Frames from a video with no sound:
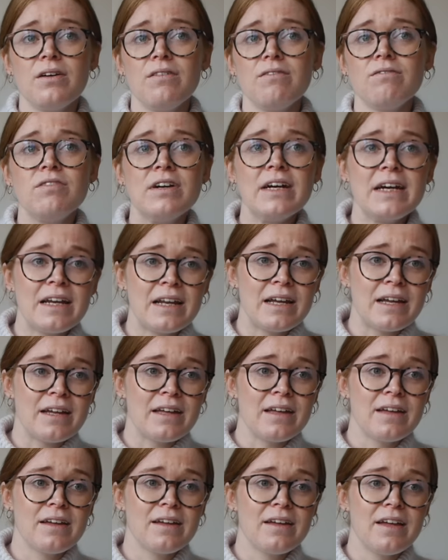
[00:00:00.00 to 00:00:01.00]

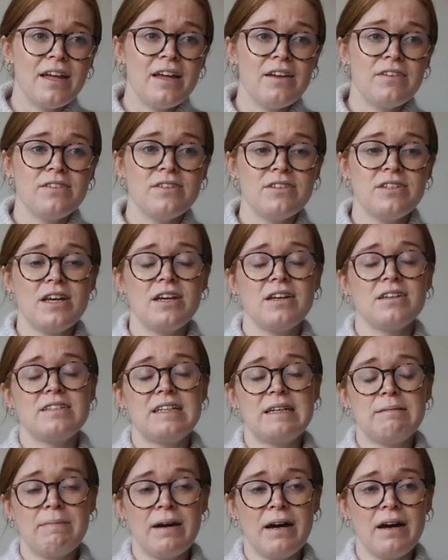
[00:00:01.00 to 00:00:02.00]
really if you take a
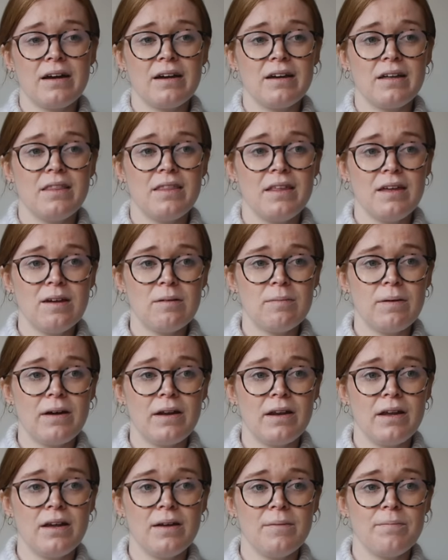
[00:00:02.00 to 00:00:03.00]
step back and think
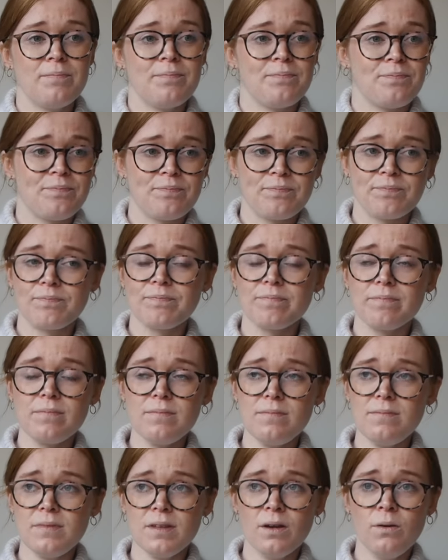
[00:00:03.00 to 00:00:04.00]
about it,
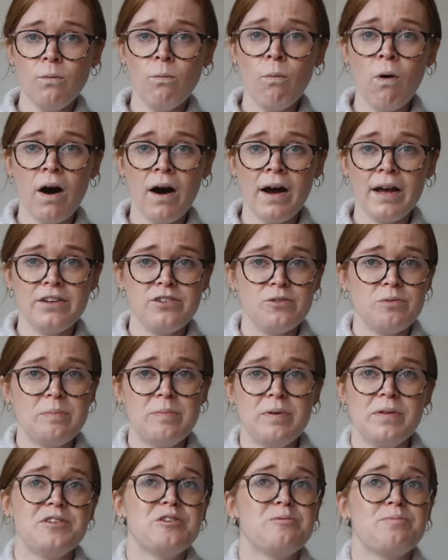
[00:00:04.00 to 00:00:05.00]
why do we
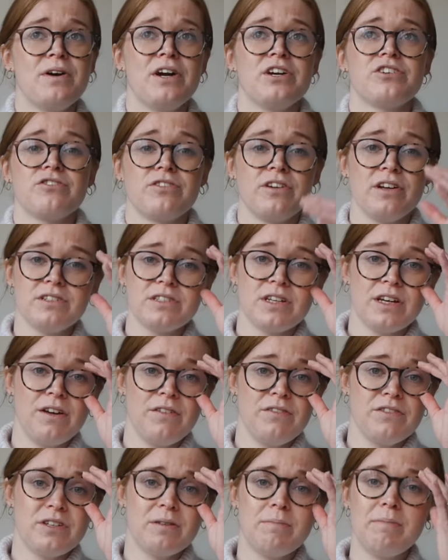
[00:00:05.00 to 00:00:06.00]
put this pressure on
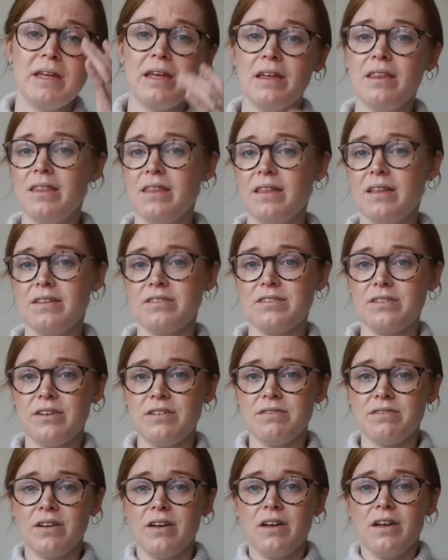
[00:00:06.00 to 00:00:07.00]
ourselves to meet the sort
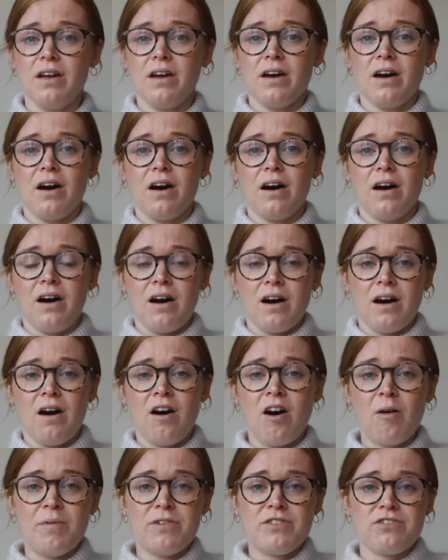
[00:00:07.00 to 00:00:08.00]
of
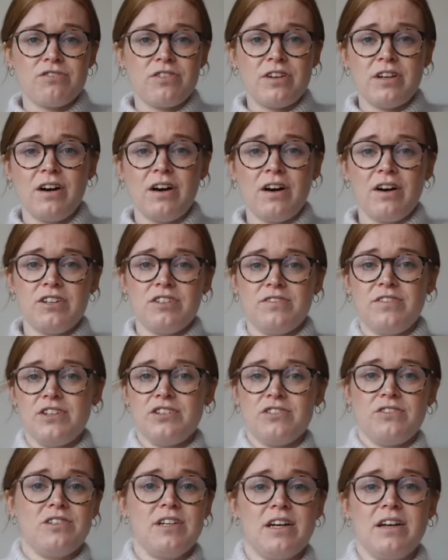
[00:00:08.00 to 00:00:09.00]
arbitrary,
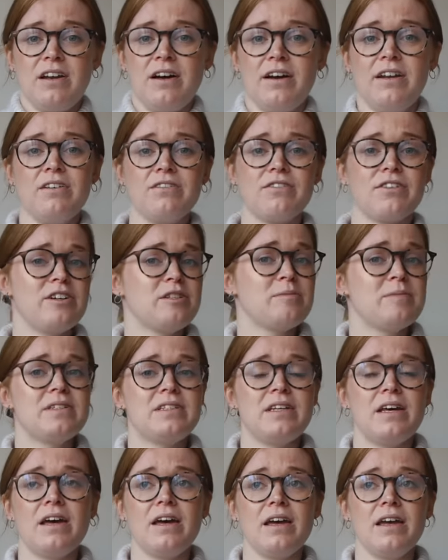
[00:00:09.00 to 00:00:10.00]
artificial deadline of Christmas
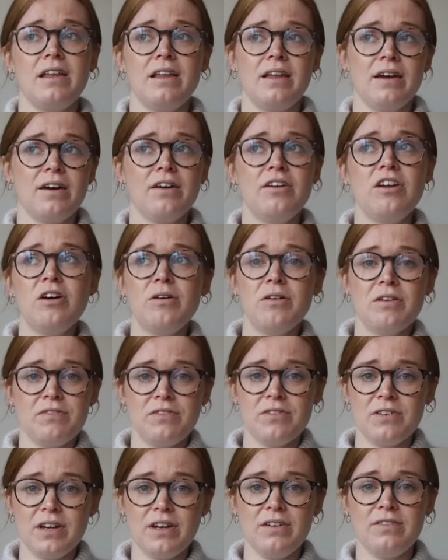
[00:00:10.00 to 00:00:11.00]
Day? Like, I know if
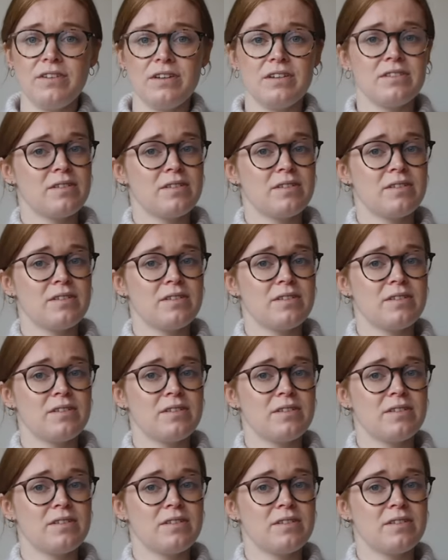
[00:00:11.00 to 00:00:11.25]
you're gifting